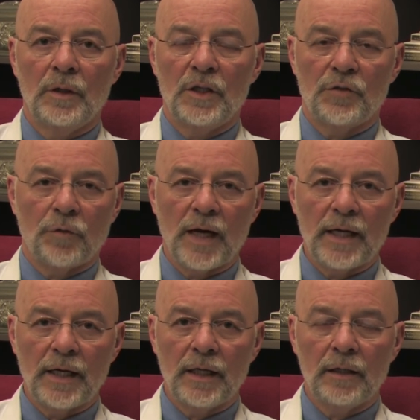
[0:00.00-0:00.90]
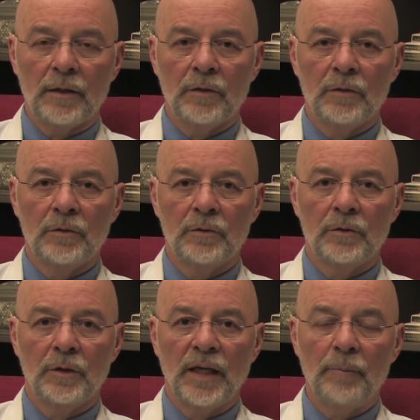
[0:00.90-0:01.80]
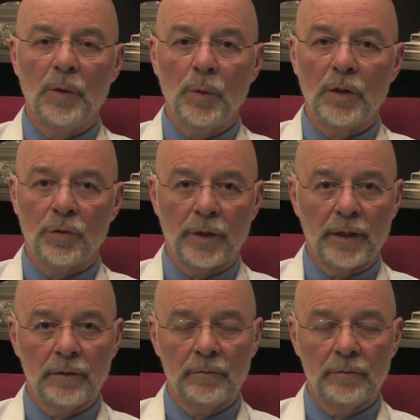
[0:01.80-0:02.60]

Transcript: is frightening and bewildering.